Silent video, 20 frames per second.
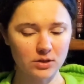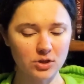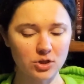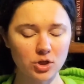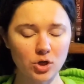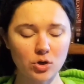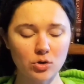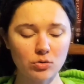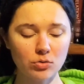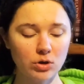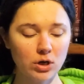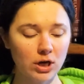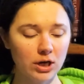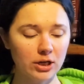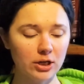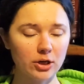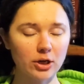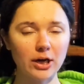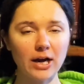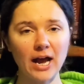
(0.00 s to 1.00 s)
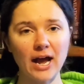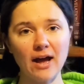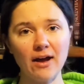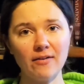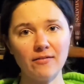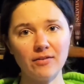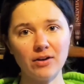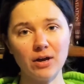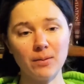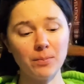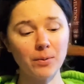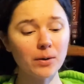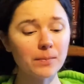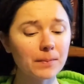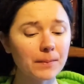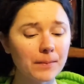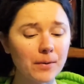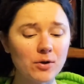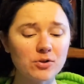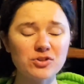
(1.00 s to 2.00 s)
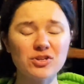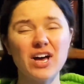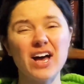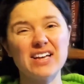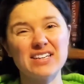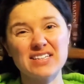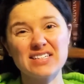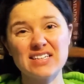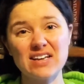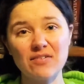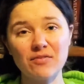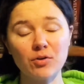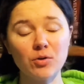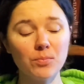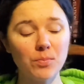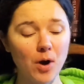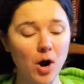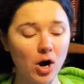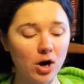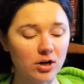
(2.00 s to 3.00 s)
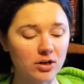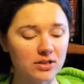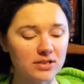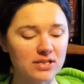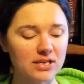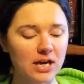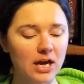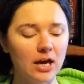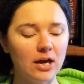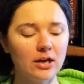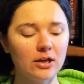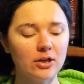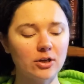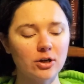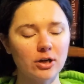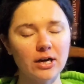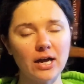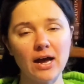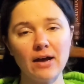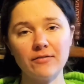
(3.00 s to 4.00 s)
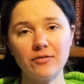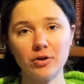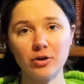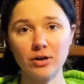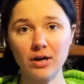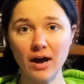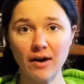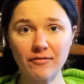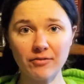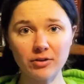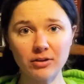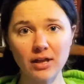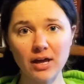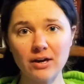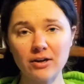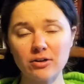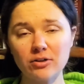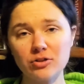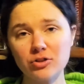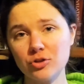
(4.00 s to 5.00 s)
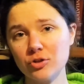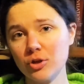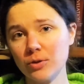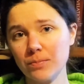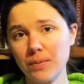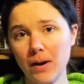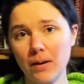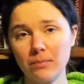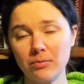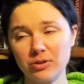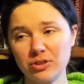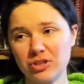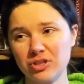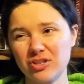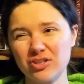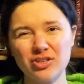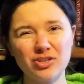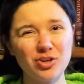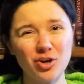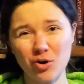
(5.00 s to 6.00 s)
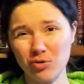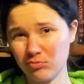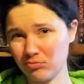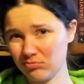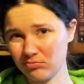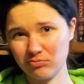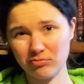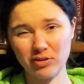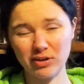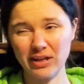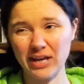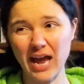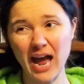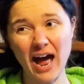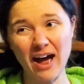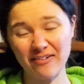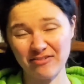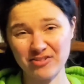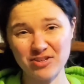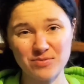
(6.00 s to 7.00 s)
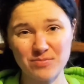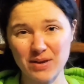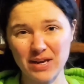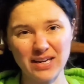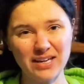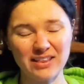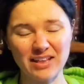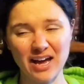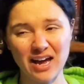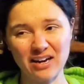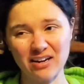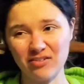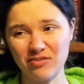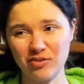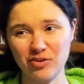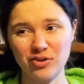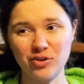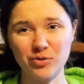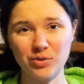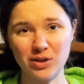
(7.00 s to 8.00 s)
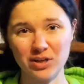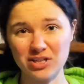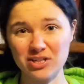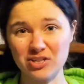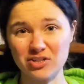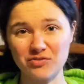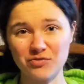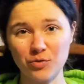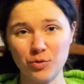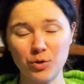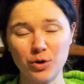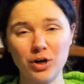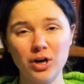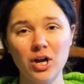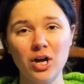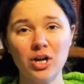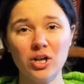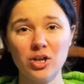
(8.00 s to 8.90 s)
So you're going to have, a book proposal has several parts. You're going to have your cover letter to your publisher, and you don't really have to make that if you're doing it just for